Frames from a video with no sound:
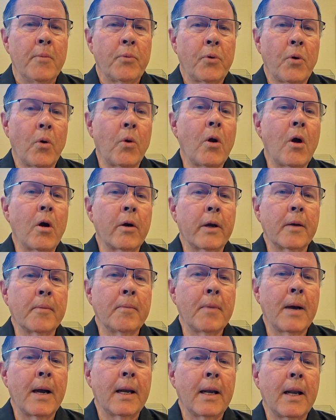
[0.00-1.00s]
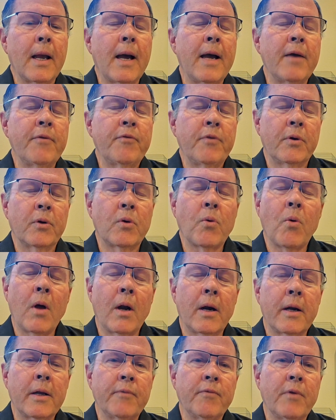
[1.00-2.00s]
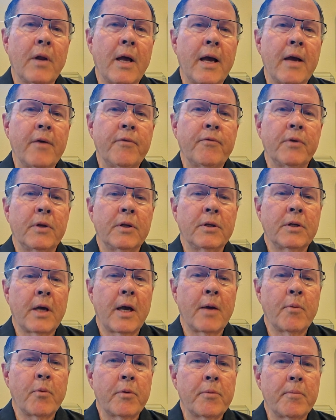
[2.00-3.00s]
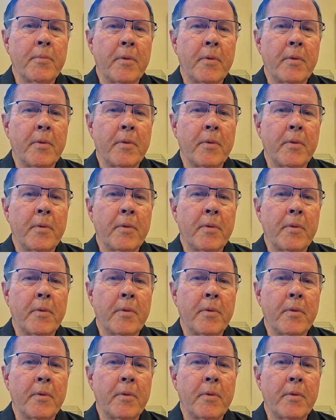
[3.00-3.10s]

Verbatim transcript: prolonging my life and quality of life and time with